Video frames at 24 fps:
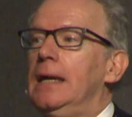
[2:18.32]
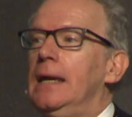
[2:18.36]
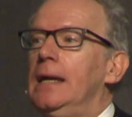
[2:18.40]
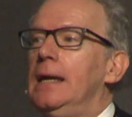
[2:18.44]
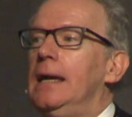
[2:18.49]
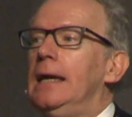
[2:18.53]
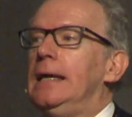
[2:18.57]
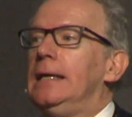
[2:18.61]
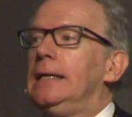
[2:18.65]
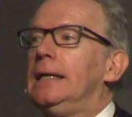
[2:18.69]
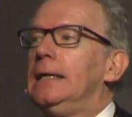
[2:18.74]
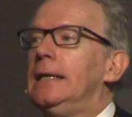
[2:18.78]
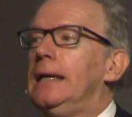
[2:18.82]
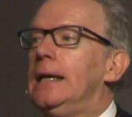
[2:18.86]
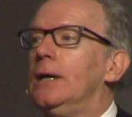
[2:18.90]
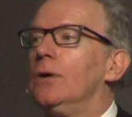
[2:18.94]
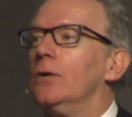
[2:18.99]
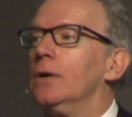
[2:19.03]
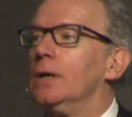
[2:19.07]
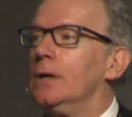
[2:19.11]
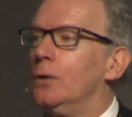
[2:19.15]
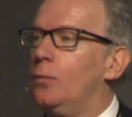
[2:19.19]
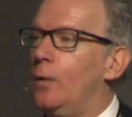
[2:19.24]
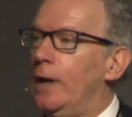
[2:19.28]
in an
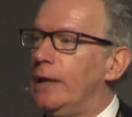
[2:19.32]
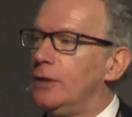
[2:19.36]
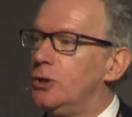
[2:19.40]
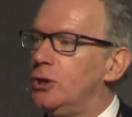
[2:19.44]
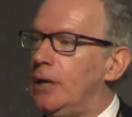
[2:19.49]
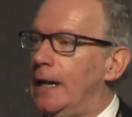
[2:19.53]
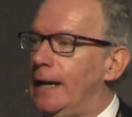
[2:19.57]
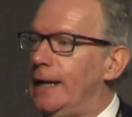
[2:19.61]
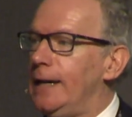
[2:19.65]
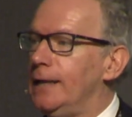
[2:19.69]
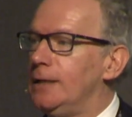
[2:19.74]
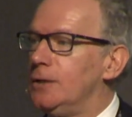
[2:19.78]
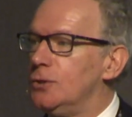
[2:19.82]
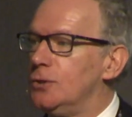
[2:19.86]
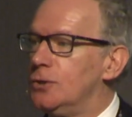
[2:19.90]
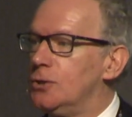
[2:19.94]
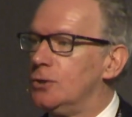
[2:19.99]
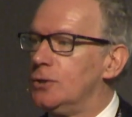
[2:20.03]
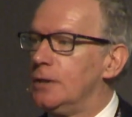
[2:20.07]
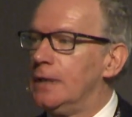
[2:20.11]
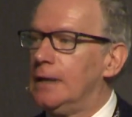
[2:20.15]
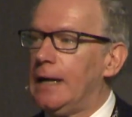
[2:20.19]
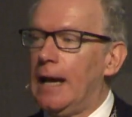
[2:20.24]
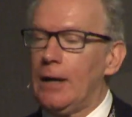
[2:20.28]
era when
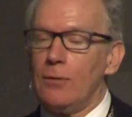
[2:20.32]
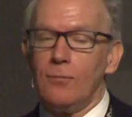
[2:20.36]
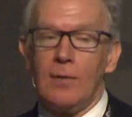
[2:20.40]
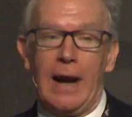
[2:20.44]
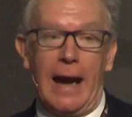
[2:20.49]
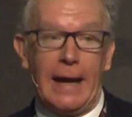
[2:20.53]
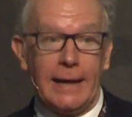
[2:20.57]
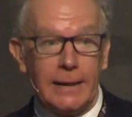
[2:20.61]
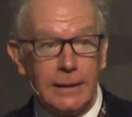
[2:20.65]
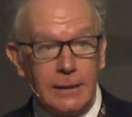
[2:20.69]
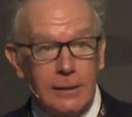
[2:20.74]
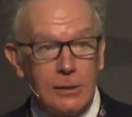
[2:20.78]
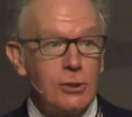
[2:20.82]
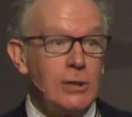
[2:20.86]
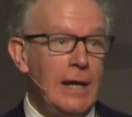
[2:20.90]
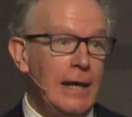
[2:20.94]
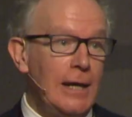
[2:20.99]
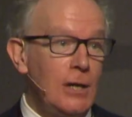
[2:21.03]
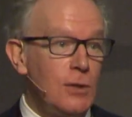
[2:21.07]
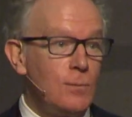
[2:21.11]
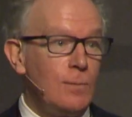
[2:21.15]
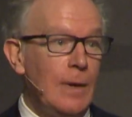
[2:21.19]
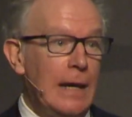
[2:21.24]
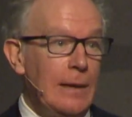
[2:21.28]
change and radical
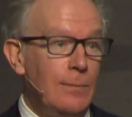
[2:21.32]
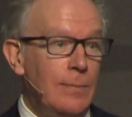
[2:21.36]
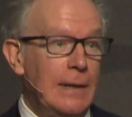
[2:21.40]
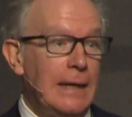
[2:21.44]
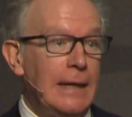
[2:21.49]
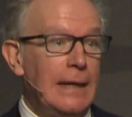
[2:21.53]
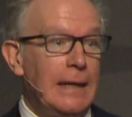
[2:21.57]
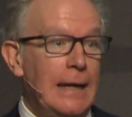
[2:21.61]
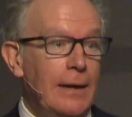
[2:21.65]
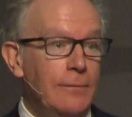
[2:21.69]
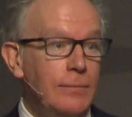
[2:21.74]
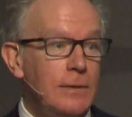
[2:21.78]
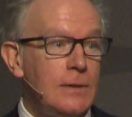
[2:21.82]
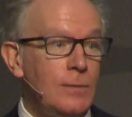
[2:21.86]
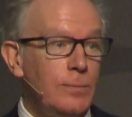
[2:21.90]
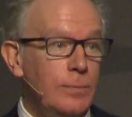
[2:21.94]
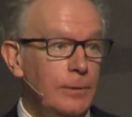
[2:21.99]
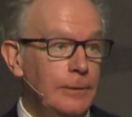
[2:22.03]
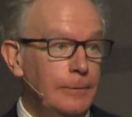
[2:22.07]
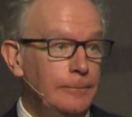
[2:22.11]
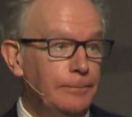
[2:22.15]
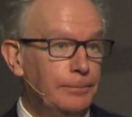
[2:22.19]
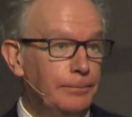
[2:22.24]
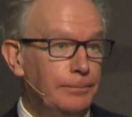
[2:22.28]
change may be
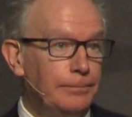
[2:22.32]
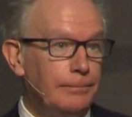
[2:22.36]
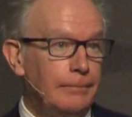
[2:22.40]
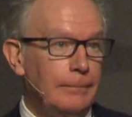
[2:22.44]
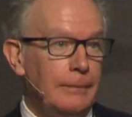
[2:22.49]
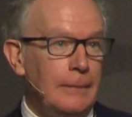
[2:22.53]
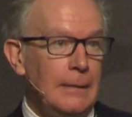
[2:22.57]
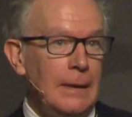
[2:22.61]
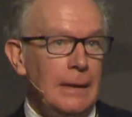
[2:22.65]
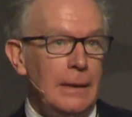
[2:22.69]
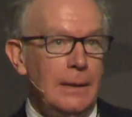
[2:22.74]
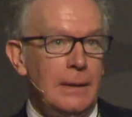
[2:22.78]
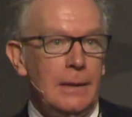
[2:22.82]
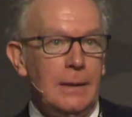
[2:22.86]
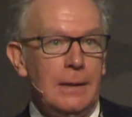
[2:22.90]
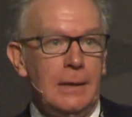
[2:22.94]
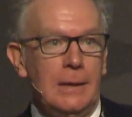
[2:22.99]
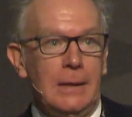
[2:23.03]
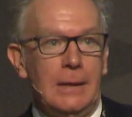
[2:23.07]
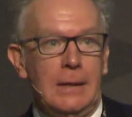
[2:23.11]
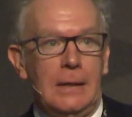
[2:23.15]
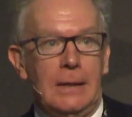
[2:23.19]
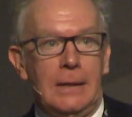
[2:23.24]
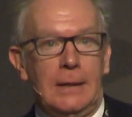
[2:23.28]
inevitable?
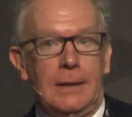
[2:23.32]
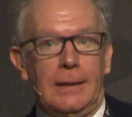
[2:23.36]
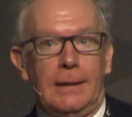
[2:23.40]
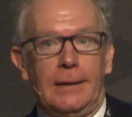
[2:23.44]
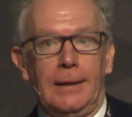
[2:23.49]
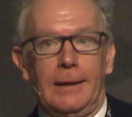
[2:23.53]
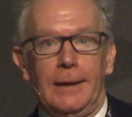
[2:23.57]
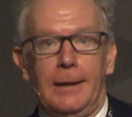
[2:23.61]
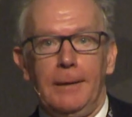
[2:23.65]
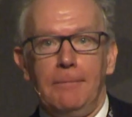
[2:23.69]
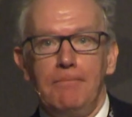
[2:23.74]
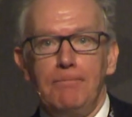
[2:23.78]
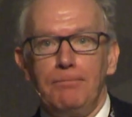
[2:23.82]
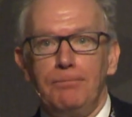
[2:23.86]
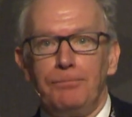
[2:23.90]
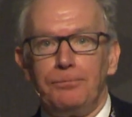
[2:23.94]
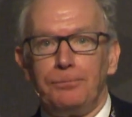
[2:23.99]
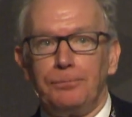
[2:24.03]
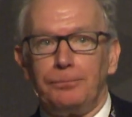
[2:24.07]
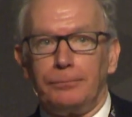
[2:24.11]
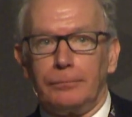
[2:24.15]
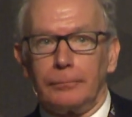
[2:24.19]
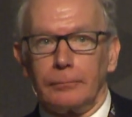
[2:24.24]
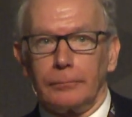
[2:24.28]
I
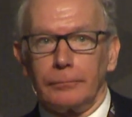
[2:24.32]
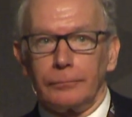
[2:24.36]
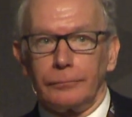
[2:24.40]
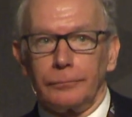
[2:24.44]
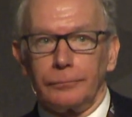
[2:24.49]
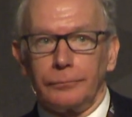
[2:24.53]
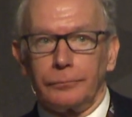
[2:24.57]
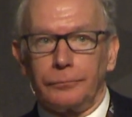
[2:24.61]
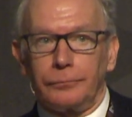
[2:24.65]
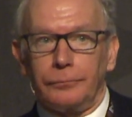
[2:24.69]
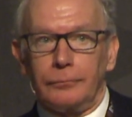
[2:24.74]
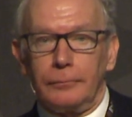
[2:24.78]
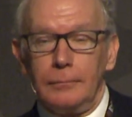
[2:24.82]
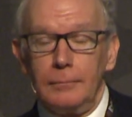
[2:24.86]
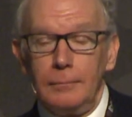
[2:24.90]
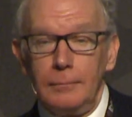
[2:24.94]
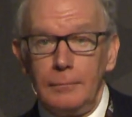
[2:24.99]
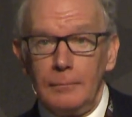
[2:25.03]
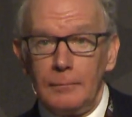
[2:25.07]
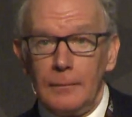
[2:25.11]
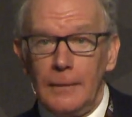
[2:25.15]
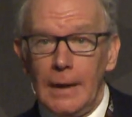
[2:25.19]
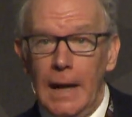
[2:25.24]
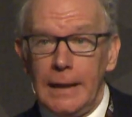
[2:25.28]

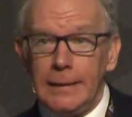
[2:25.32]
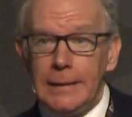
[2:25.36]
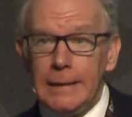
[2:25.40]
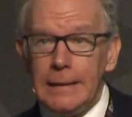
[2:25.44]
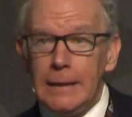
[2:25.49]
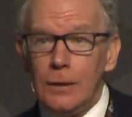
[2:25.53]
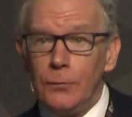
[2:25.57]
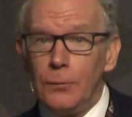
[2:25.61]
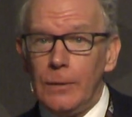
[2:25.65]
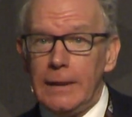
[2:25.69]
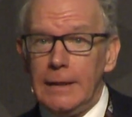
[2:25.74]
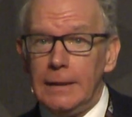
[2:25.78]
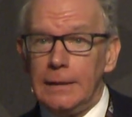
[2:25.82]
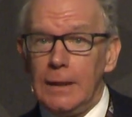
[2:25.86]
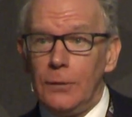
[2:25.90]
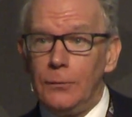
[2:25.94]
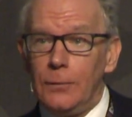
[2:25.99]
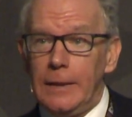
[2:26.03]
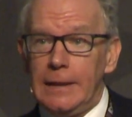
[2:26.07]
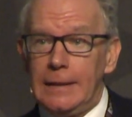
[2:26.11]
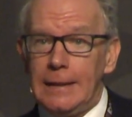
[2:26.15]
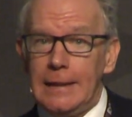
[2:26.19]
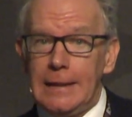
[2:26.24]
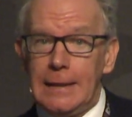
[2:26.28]
think if
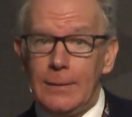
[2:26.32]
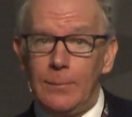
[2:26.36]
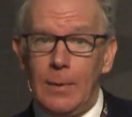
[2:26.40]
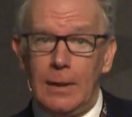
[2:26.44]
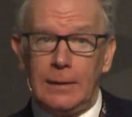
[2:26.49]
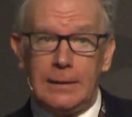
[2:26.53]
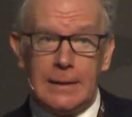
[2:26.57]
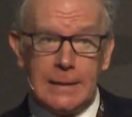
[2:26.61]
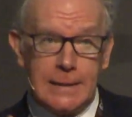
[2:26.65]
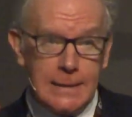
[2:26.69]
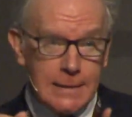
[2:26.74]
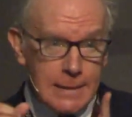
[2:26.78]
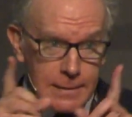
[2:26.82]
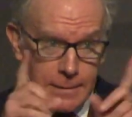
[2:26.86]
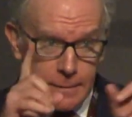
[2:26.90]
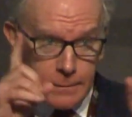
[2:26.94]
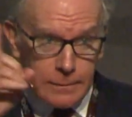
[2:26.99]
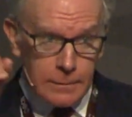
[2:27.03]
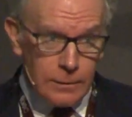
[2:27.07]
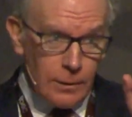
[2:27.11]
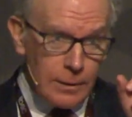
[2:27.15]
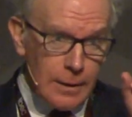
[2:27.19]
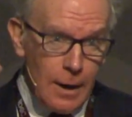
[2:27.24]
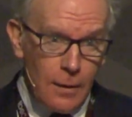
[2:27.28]
we think about this,
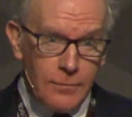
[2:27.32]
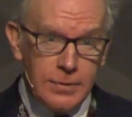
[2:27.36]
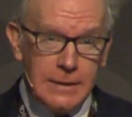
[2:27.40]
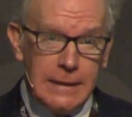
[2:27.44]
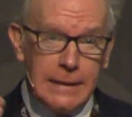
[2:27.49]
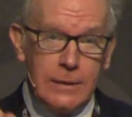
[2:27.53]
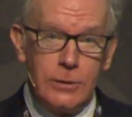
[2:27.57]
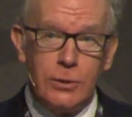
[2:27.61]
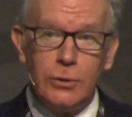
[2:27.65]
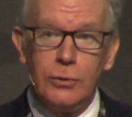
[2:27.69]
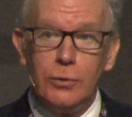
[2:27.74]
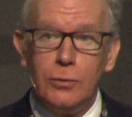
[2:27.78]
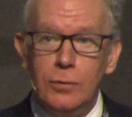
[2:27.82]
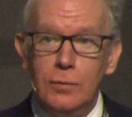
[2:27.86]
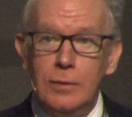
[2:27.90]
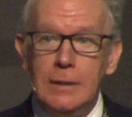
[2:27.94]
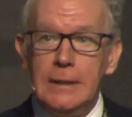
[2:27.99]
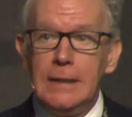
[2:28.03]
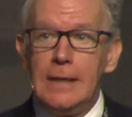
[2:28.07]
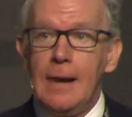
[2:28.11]
there are obviously 2